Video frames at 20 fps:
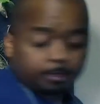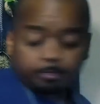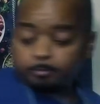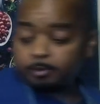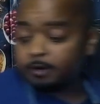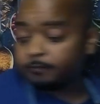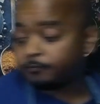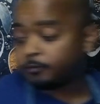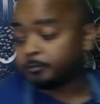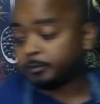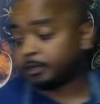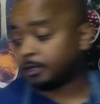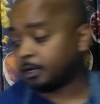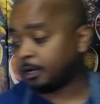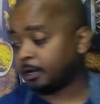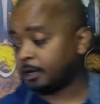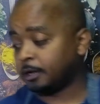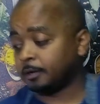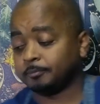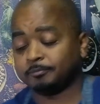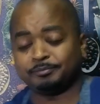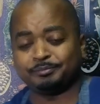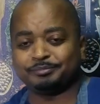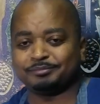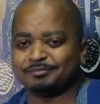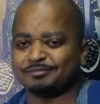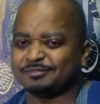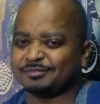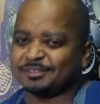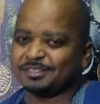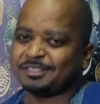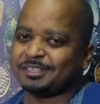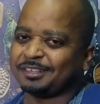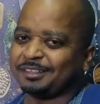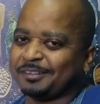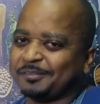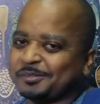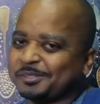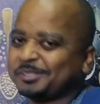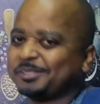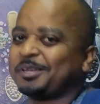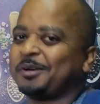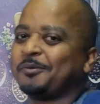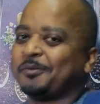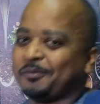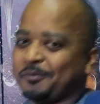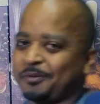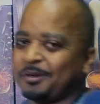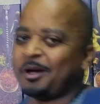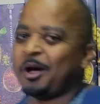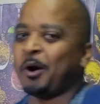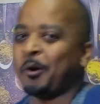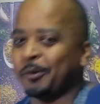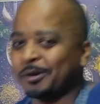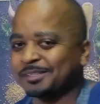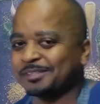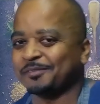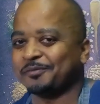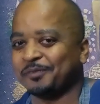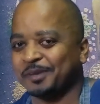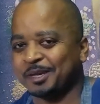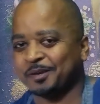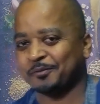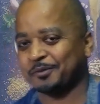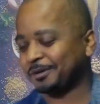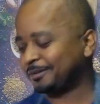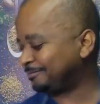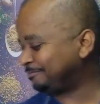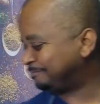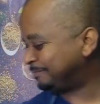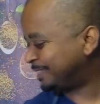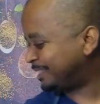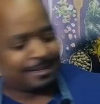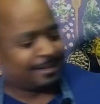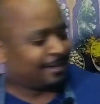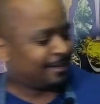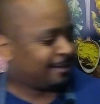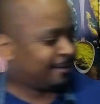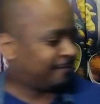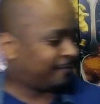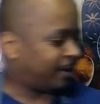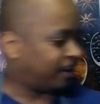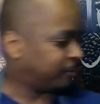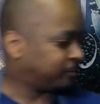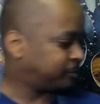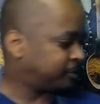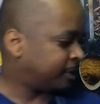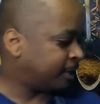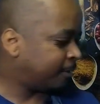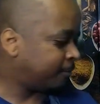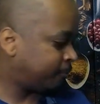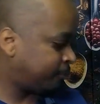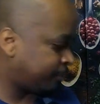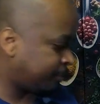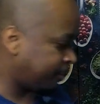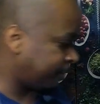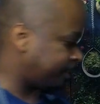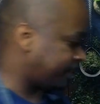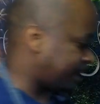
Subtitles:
But for me, chicken livers is always a favorite. Final step, we're going